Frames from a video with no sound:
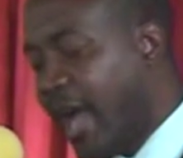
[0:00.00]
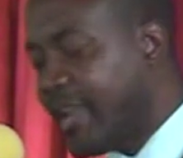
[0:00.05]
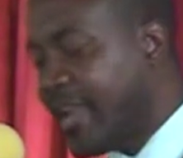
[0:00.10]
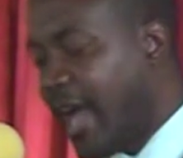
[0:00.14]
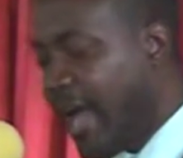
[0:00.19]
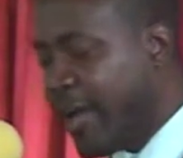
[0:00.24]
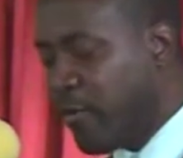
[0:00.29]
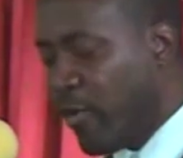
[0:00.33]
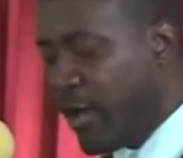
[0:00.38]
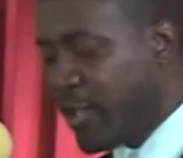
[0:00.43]

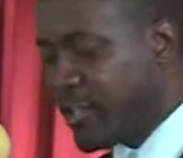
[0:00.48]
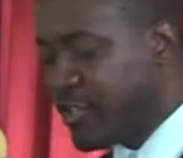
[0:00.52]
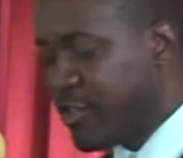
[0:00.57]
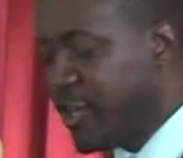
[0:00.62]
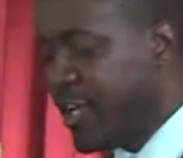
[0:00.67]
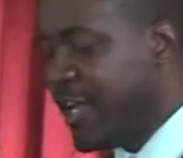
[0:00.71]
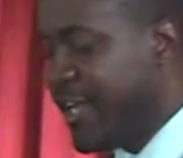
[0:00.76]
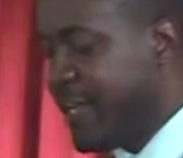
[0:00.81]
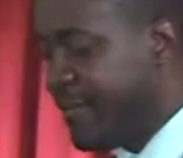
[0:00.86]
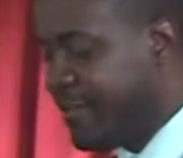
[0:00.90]
And I want
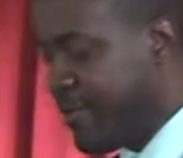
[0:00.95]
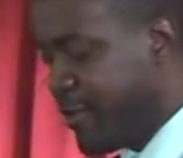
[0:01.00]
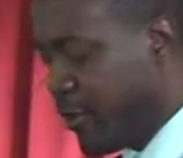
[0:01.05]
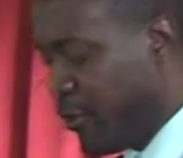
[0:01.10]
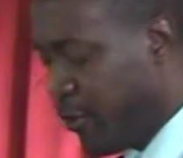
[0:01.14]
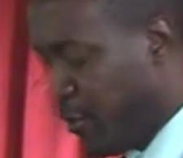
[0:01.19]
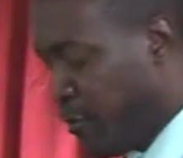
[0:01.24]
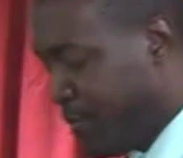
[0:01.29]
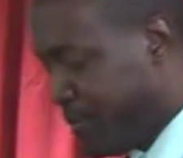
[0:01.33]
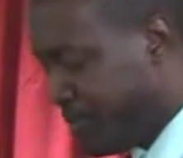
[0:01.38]
to leave
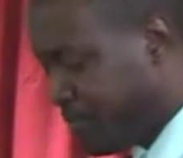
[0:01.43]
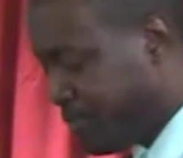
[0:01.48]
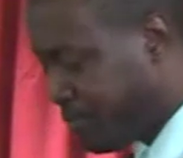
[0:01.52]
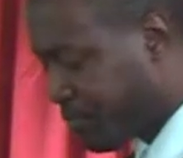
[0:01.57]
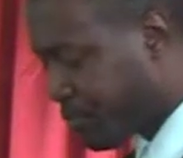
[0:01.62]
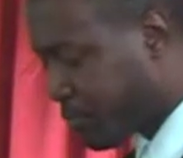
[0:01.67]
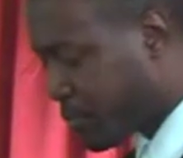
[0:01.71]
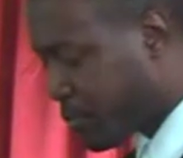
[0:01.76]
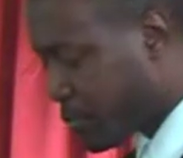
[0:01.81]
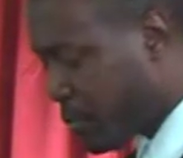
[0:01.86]
you
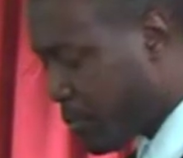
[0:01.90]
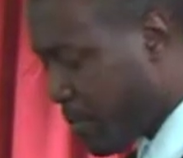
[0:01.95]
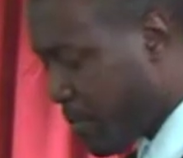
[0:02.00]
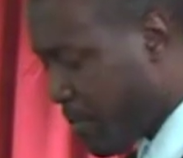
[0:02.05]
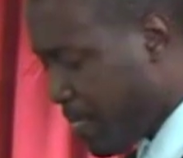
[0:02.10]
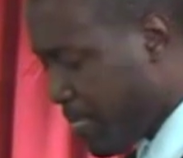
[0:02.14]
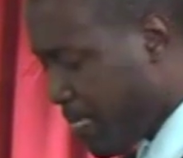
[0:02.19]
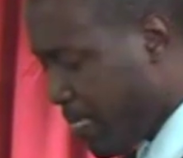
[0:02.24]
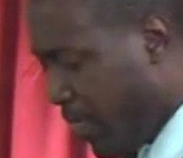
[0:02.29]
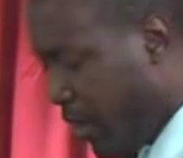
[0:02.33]

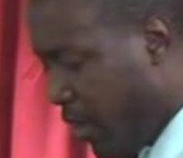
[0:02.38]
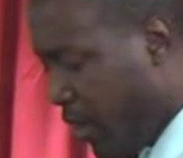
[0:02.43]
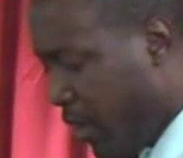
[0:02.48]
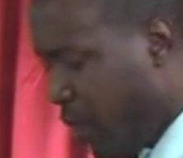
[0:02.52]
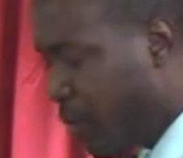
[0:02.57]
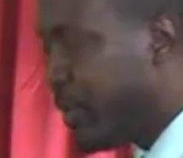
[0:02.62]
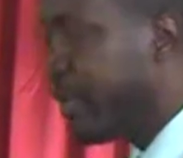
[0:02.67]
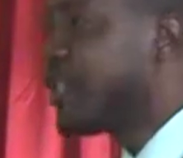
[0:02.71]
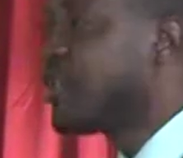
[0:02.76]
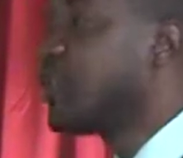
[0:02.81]

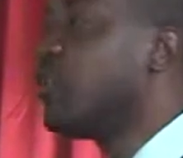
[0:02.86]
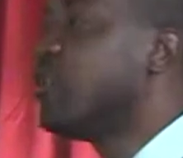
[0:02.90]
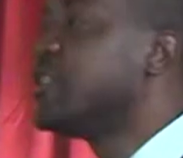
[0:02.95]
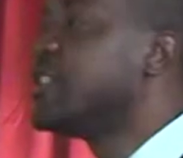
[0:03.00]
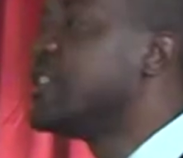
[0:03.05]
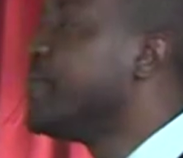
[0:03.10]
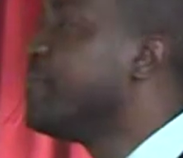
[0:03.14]
with two